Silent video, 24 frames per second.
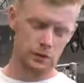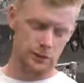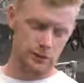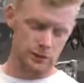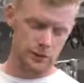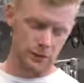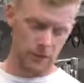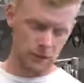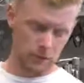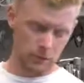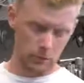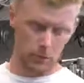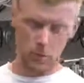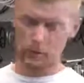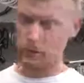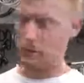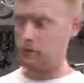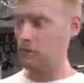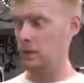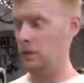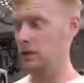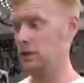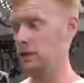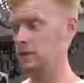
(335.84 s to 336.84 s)
sticking with the
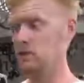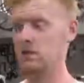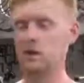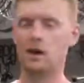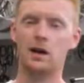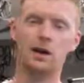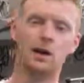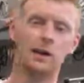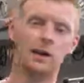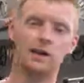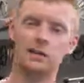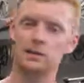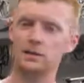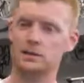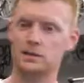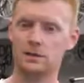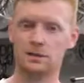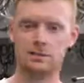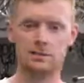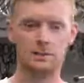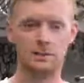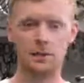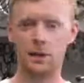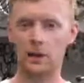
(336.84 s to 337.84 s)
Minion tires.
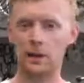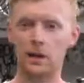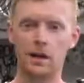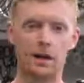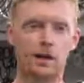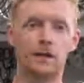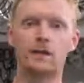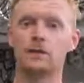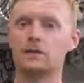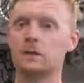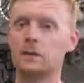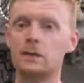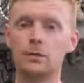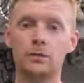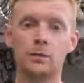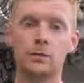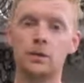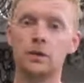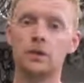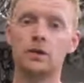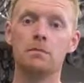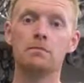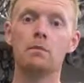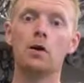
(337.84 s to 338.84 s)
It seems to
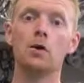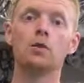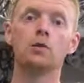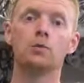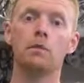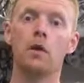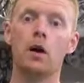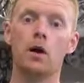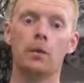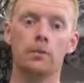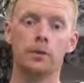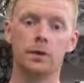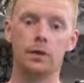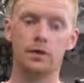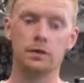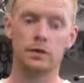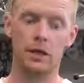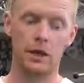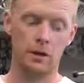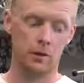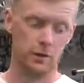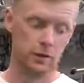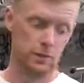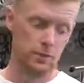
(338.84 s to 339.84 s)
be the most popular
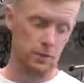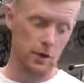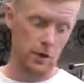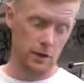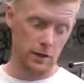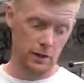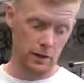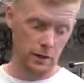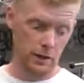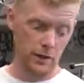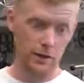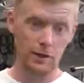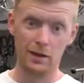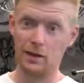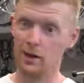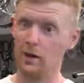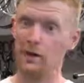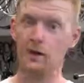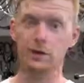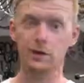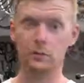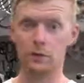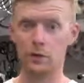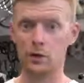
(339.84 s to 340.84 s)
tire in the market.
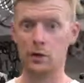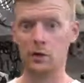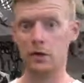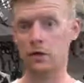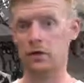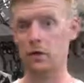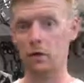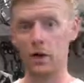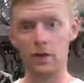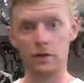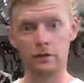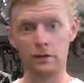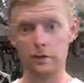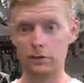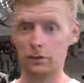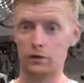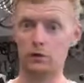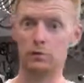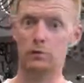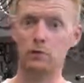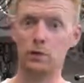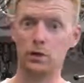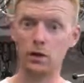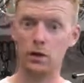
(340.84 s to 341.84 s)
It's pretty aggressive, it's
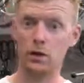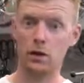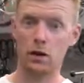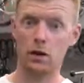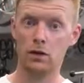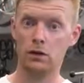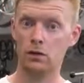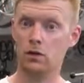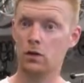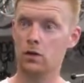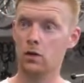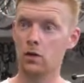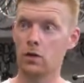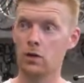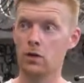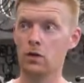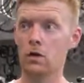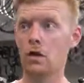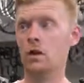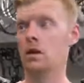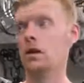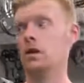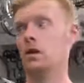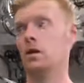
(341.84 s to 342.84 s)
pretty hardcore,
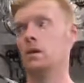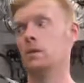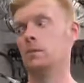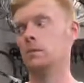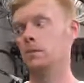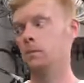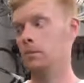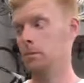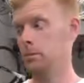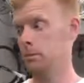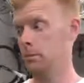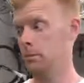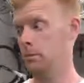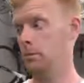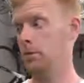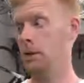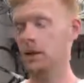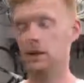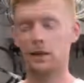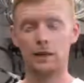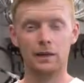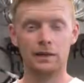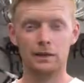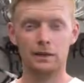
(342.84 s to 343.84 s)

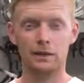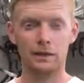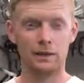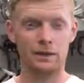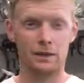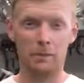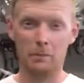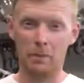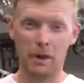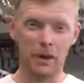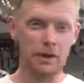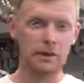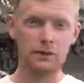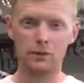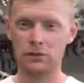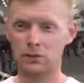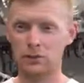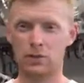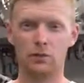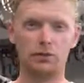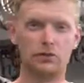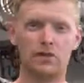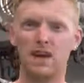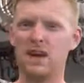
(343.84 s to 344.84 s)
but the bikes are
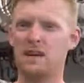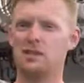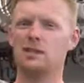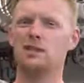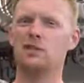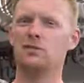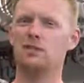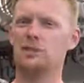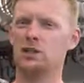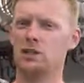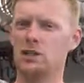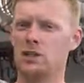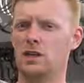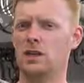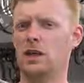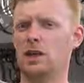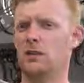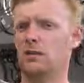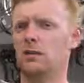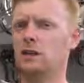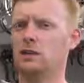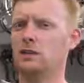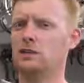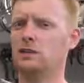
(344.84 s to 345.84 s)
so fast and efficient
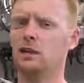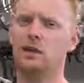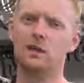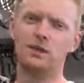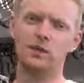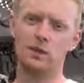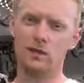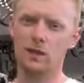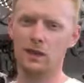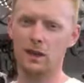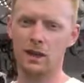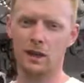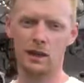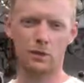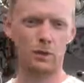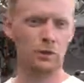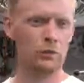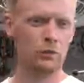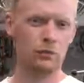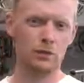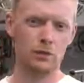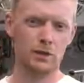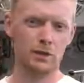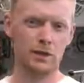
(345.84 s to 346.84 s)
nowadays, I don't think
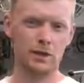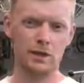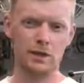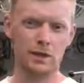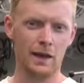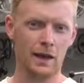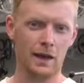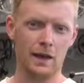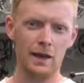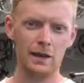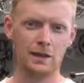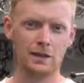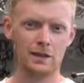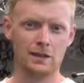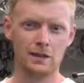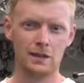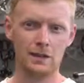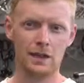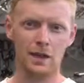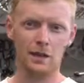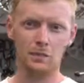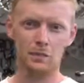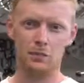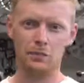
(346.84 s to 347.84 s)
anyone really cares to
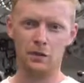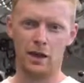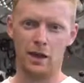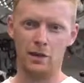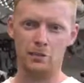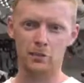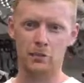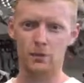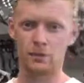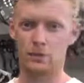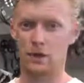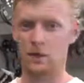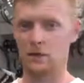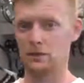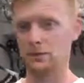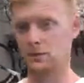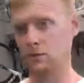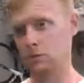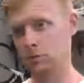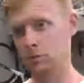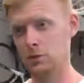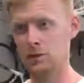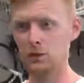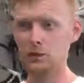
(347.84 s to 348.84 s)
get that much
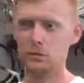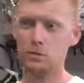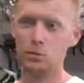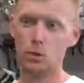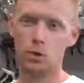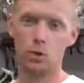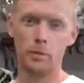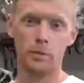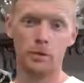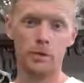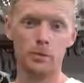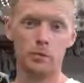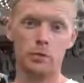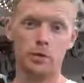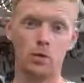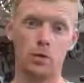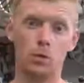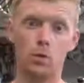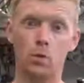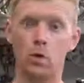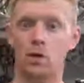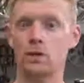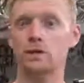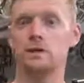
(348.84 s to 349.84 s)
faster. Plus more people
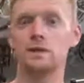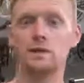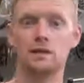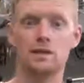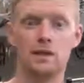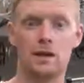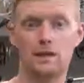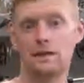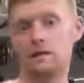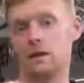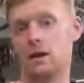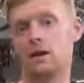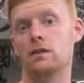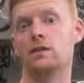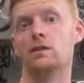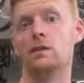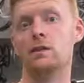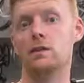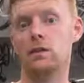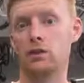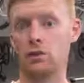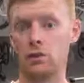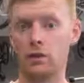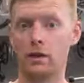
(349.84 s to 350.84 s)
are wanting that
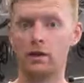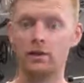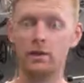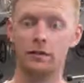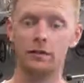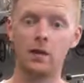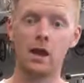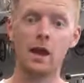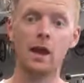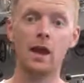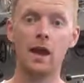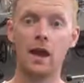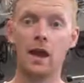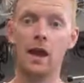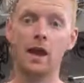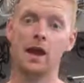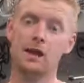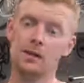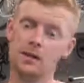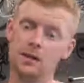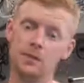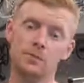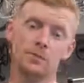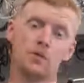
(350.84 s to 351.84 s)
downhill aggressive
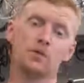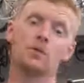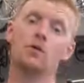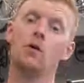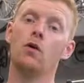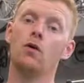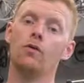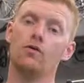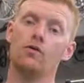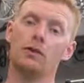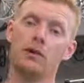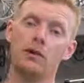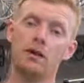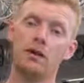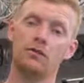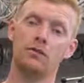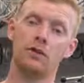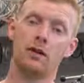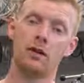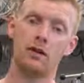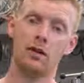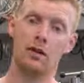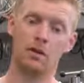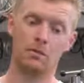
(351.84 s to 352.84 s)
and to be more
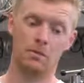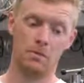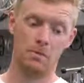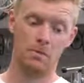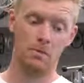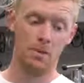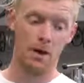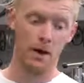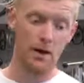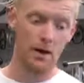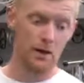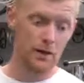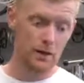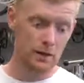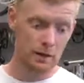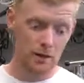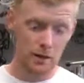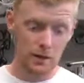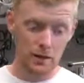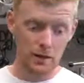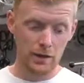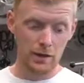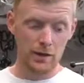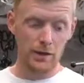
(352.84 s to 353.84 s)
forgiving of a bike.
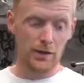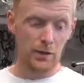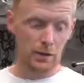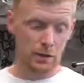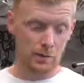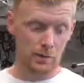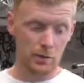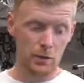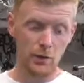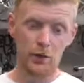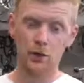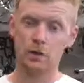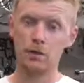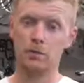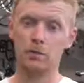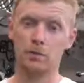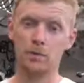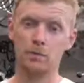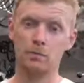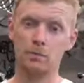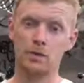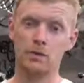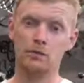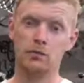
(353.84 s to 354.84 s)
Put in a
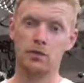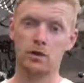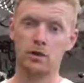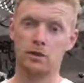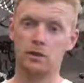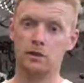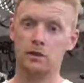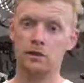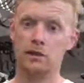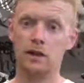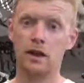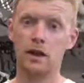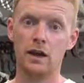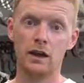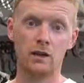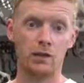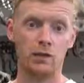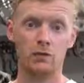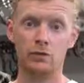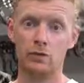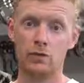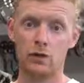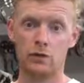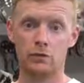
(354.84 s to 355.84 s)
bit beefier on a tire,
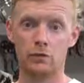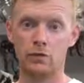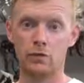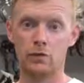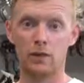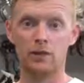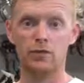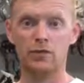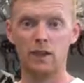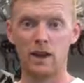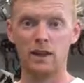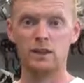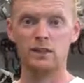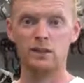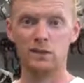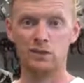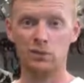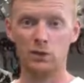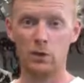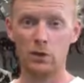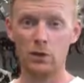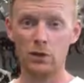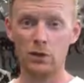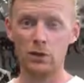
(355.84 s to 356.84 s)
even though if there's a faster
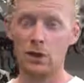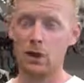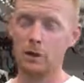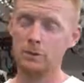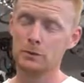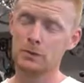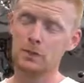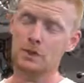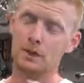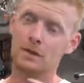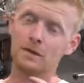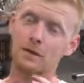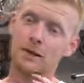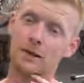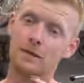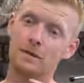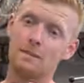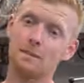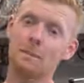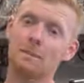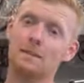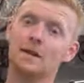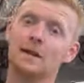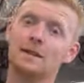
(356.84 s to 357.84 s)
rolling option out there,
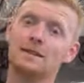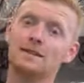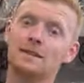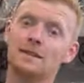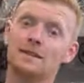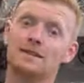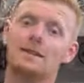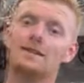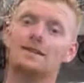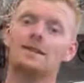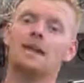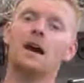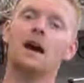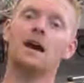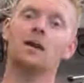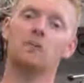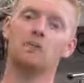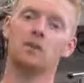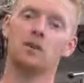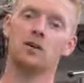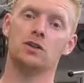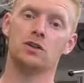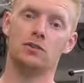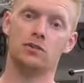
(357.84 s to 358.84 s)
it makes it that
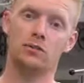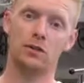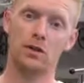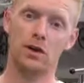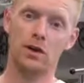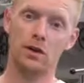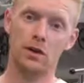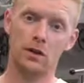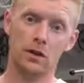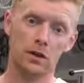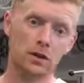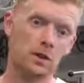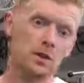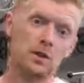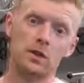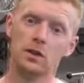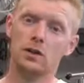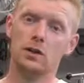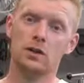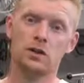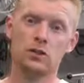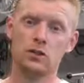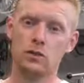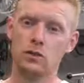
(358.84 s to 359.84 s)
much funner
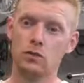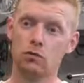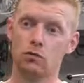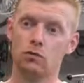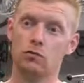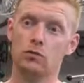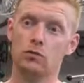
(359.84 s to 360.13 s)
because you can